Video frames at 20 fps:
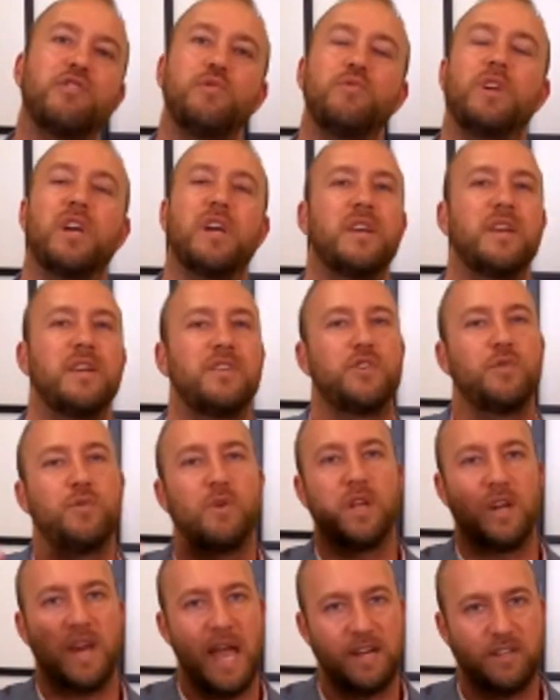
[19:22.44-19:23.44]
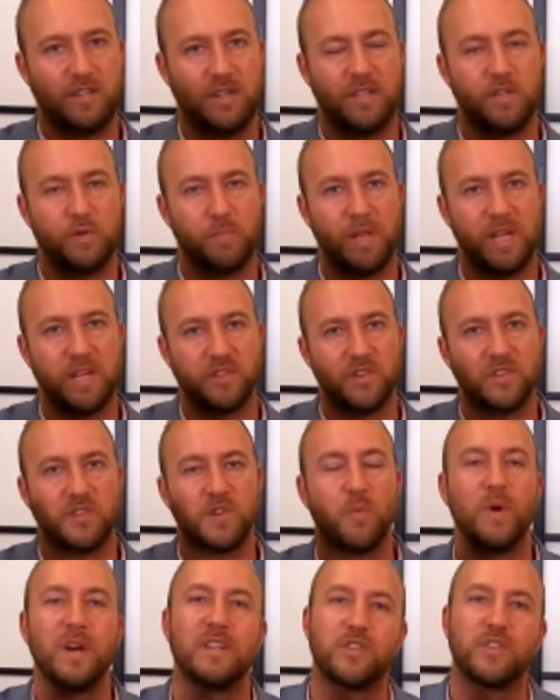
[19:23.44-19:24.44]
you to connect to these places.
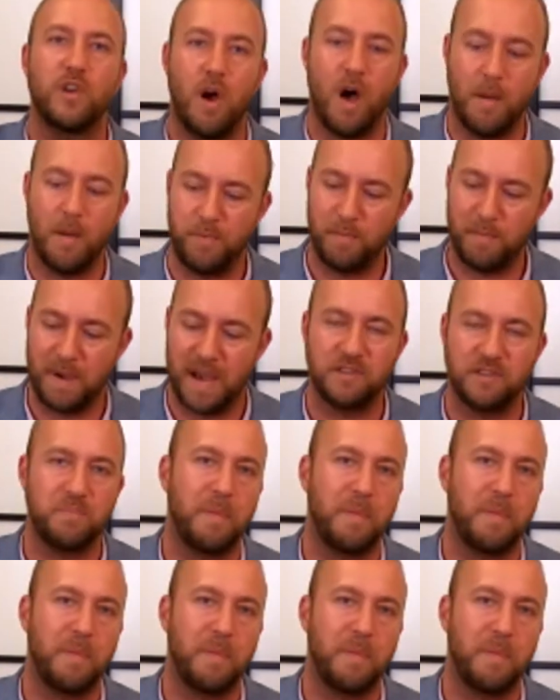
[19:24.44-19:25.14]
And when it's compromised